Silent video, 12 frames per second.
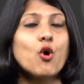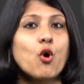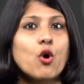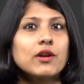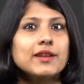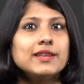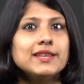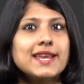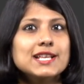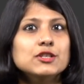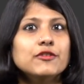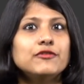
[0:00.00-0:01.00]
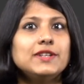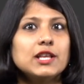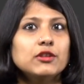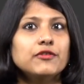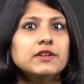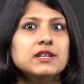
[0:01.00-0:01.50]
or in case of
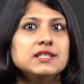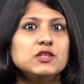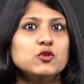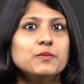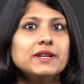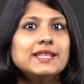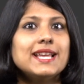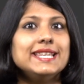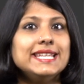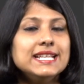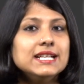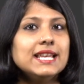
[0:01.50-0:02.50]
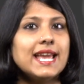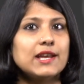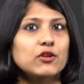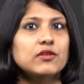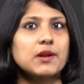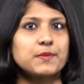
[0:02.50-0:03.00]
death of a consumer, their legal
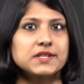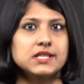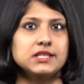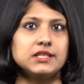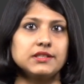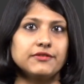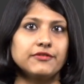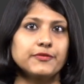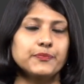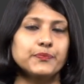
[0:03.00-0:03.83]
heir or representative.